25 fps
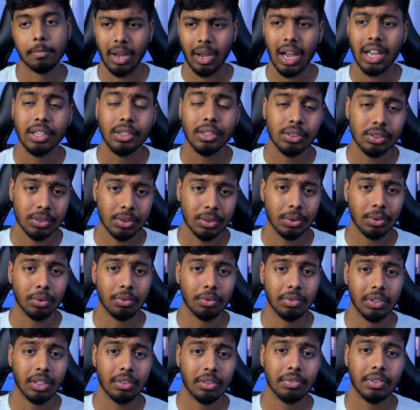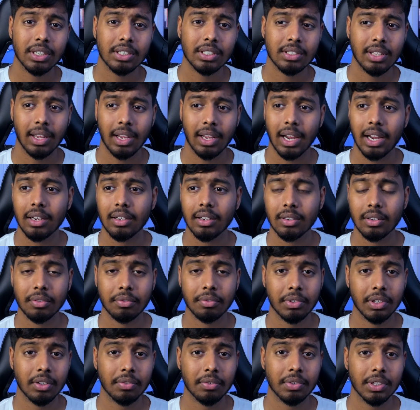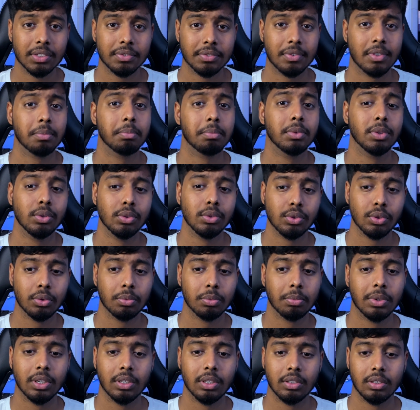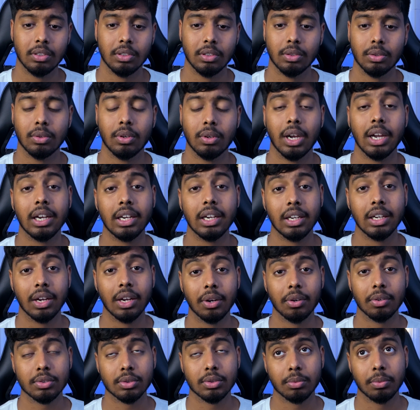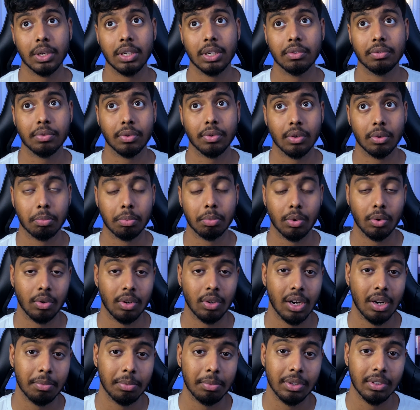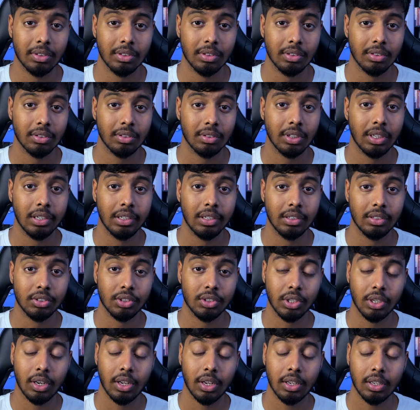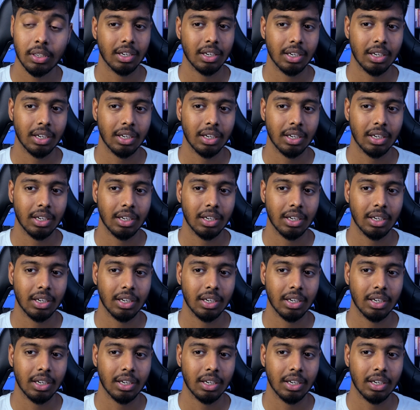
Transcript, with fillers: I used to do VFX, like I learned VFX from YouTube and you know, I, also went for a program in, in Chennai.